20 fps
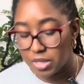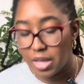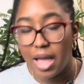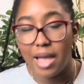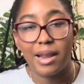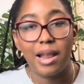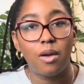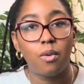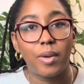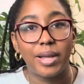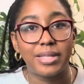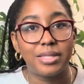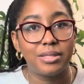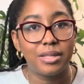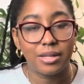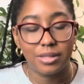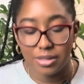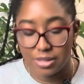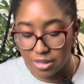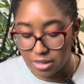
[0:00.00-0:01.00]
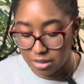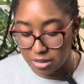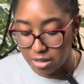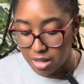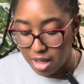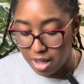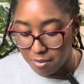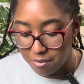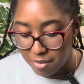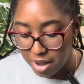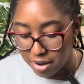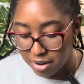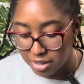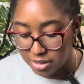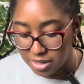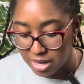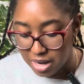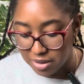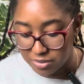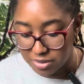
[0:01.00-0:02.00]
not waiting until I'm married
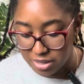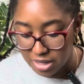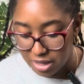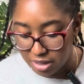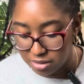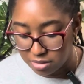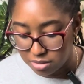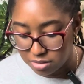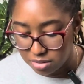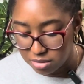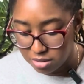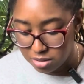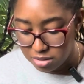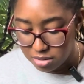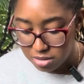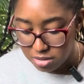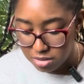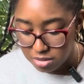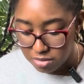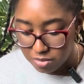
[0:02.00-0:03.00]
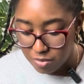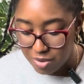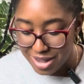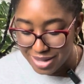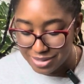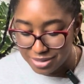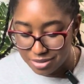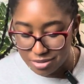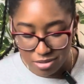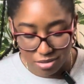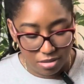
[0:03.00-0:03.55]
to have sex. What?